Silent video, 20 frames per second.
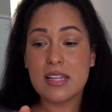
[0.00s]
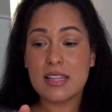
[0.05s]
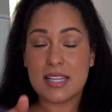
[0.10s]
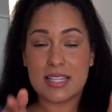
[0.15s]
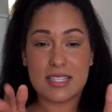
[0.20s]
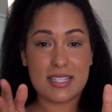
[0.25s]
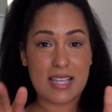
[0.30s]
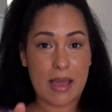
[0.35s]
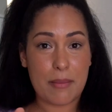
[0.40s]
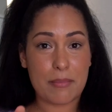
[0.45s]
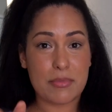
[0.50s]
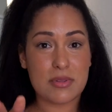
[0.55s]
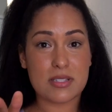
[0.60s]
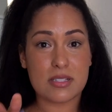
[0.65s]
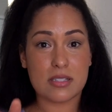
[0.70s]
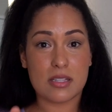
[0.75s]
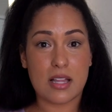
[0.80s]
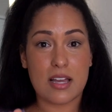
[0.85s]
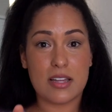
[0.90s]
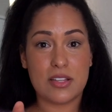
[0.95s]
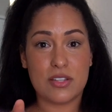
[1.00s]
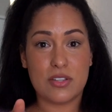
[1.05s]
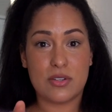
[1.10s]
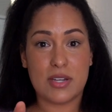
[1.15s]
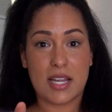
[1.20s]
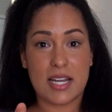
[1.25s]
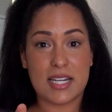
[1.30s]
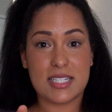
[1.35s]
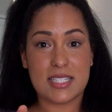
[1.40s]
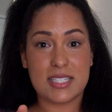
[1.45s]
This happens a lot in the
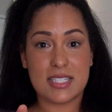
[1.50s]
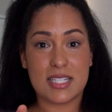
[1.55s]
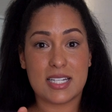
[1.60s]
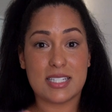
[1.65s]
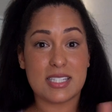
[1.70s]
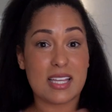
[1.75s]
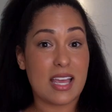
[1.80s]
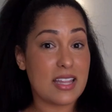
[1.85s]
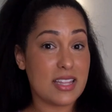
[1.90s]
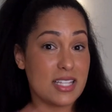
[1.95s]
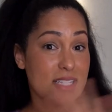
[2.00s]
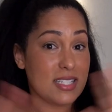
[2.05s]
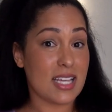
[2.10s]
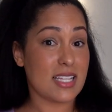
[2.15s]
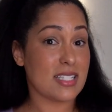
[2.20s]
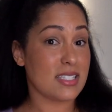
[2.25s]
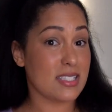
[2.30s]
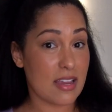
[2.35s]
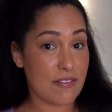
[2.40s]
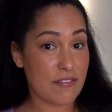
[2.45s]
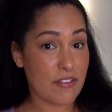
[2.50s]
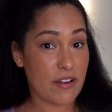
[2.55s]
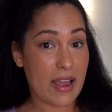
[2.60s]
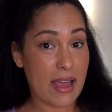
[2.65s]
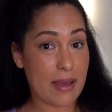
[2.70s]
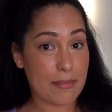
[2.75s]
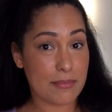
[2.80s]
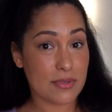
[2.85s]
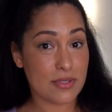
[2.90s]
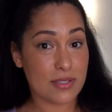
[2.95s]
United States. This has never
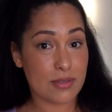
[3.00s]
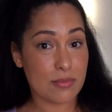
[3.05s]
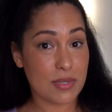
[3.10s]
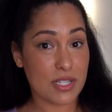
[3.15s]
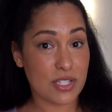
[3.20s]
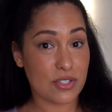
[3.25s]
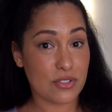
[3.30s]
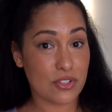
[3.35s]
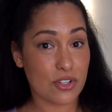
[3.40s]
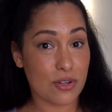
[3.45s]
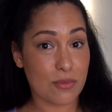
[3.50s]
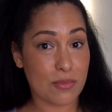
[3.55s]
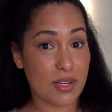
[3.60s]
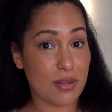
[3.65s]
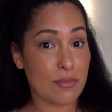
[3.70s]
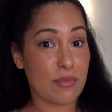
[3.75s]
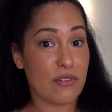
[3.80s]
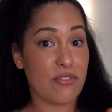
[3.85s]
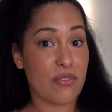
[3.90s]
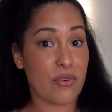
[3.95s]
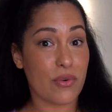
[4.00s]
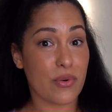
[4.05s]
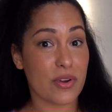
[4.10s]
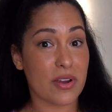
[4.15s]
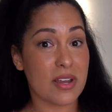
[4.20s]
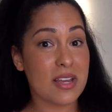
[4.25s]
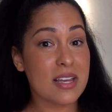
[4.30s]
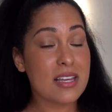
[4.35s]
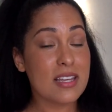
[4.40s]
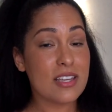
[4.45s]
happened to me in Germany
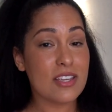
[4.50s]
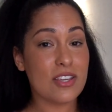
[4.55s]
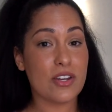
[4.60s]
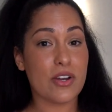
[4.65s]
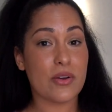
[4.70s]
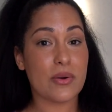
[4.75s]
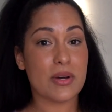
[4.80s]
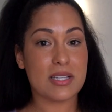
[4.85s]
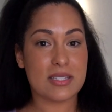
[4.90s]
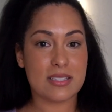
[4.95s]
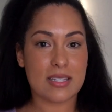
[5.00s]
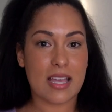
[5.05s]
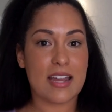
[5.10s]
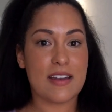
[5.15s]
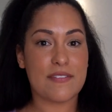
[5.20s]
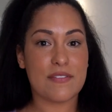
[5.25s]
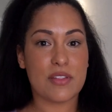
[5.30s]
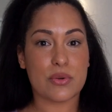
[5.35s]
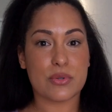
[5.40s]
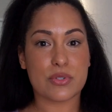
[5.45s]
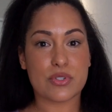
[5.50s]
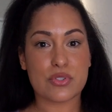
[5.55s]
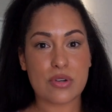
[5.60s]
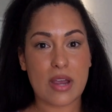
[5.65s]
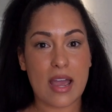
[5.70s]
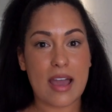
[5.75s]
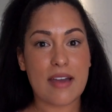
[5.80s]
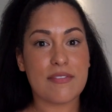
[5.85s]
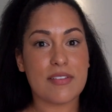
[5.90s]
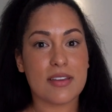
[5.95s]
before, you know, aside if there was
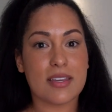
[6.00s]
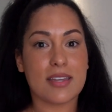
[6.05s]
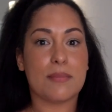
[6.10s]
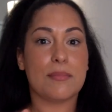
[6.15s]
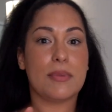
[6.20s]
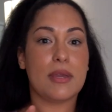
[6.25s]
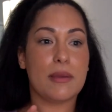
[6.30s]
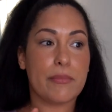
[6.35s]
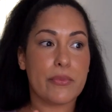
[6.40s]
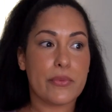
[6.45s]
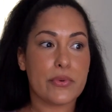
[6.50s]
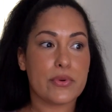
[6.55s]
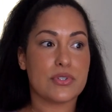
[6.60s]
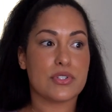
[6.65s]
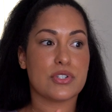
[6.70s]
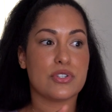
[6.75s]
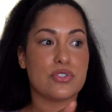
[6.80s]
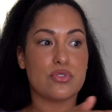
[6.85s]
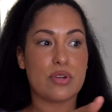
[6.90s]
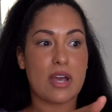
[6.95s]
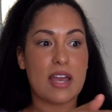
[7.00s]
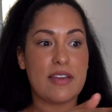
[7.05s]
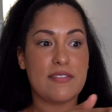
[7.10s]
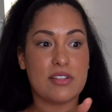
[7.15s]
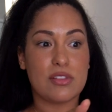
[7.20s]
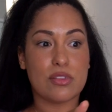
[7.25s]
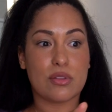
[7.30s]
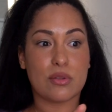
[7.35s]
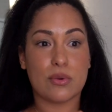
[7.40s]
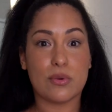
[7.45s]
traffic and people were just
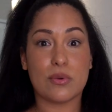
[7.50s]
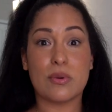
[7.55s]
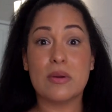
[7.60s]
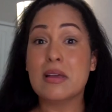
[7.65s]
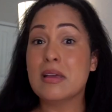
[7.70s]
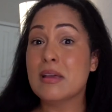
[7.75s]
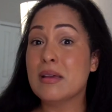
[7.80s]
driving through.